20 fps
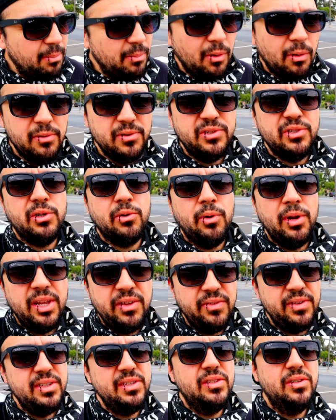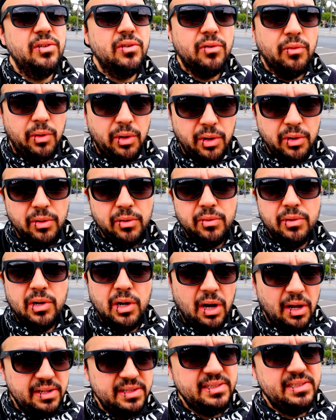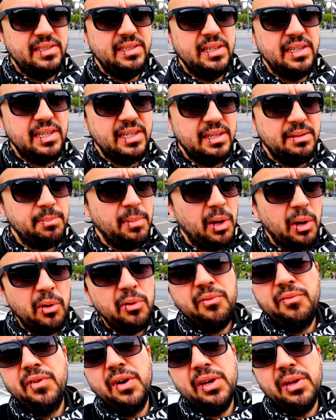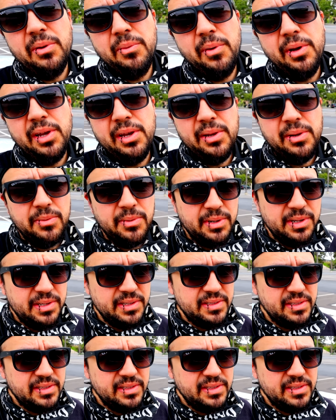am always craving to grow constantly in my own fucking way, anyways.